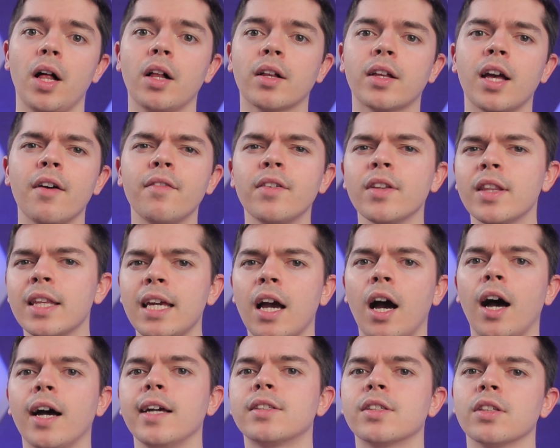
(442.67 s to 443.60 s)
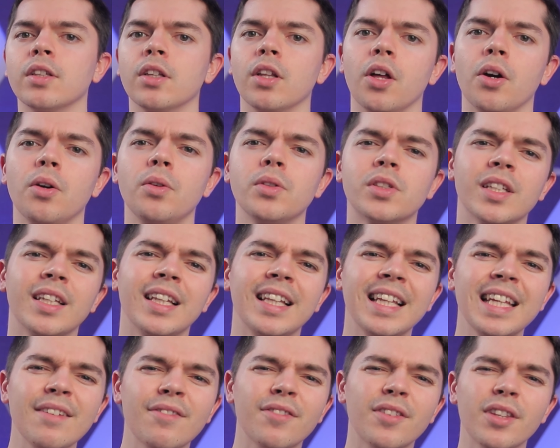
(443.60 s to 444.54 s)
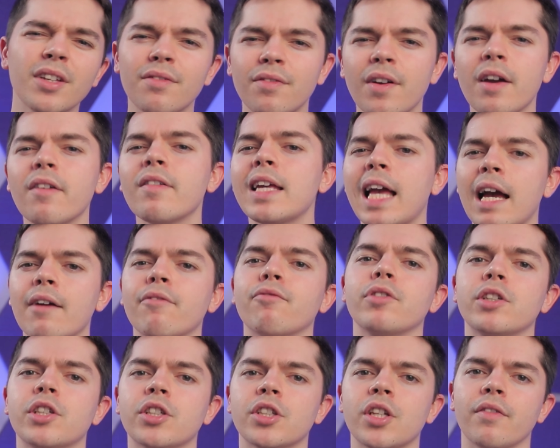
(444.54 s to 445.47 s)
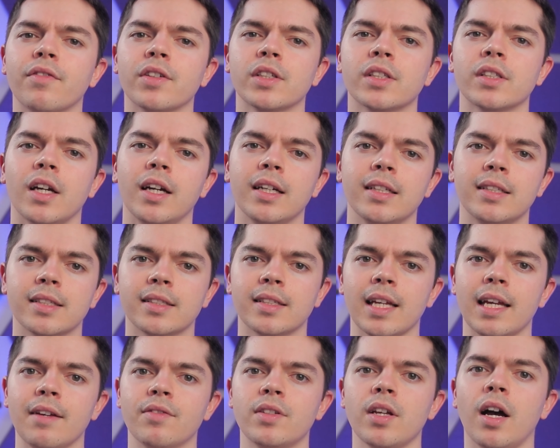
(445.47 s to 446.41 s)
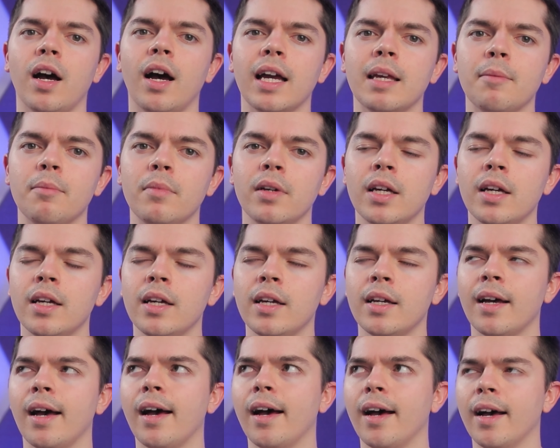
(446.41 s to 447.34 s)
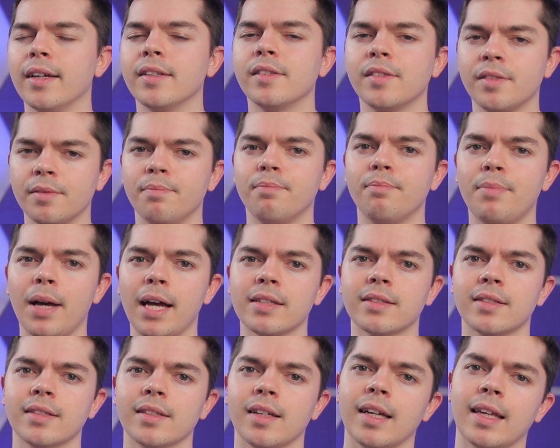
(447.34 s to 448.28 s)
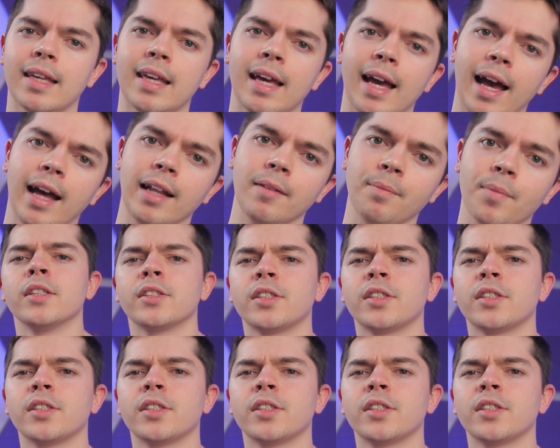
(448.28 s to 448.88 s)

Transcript: I'll cover the highs and lows and leave the very average stuff aside to save time, as best as I can.